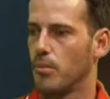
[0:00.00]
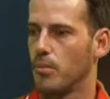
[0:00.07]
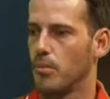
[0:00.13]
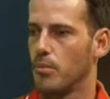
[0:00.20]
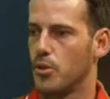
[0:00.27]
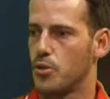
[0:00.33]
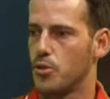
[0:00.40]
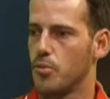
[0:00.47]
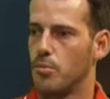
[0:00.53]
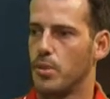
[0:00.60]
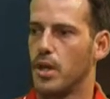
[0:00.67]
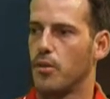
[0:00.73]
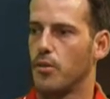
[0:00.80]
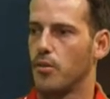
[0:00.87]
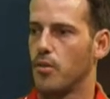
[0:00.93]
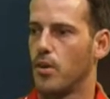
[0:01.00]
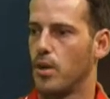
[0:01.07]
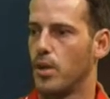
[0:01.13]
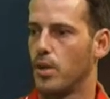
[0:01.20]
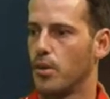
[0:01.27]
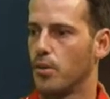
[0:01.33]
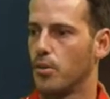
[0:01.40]
You should be able to
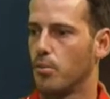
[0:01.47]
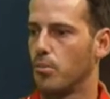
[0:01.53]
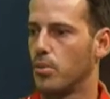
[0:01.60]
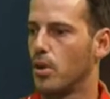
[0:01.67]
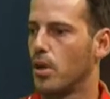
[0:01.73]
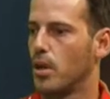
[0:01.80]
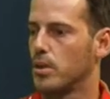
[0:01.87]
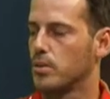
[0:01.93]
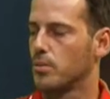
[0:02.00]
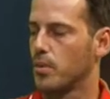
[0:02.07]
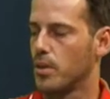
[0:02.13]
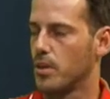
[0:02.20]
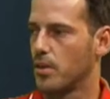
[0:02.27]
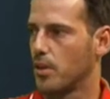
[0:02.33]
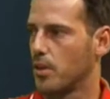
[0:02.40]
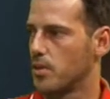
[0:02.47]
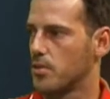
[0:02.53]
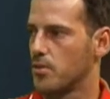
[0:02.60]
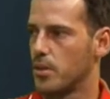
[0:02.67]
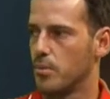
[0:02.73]
find a good price within those 3